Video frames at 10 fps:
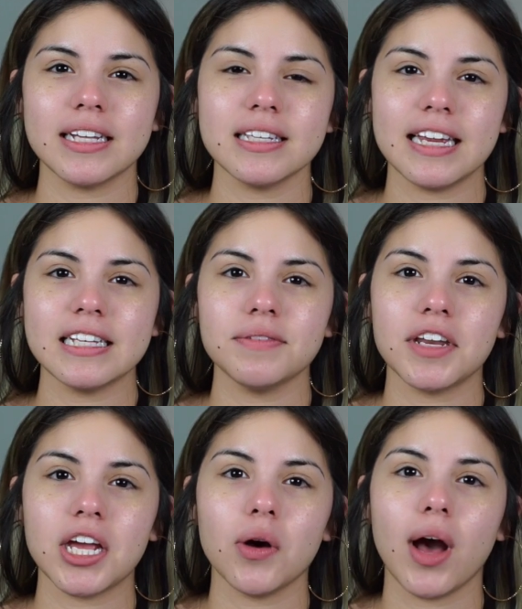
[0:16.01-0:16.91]
In today's
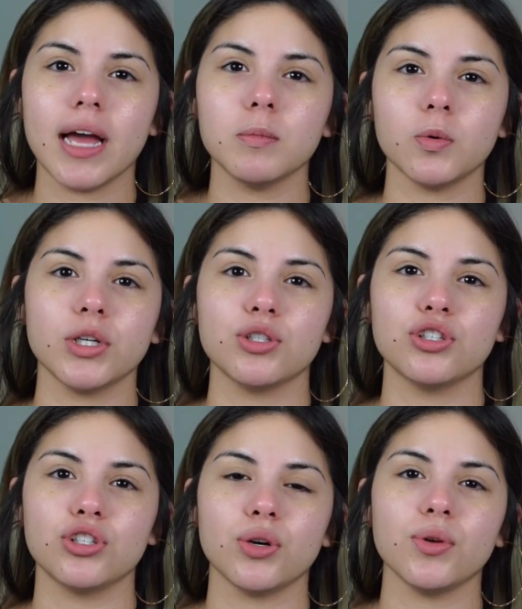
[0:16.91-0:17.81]
video, I'm going
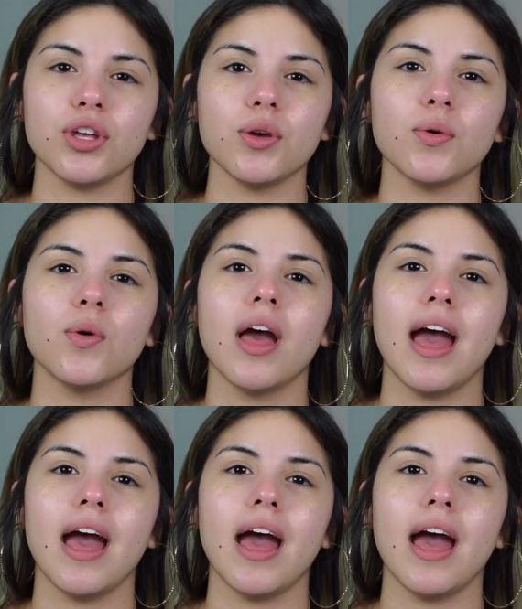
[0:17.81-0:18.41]
to show you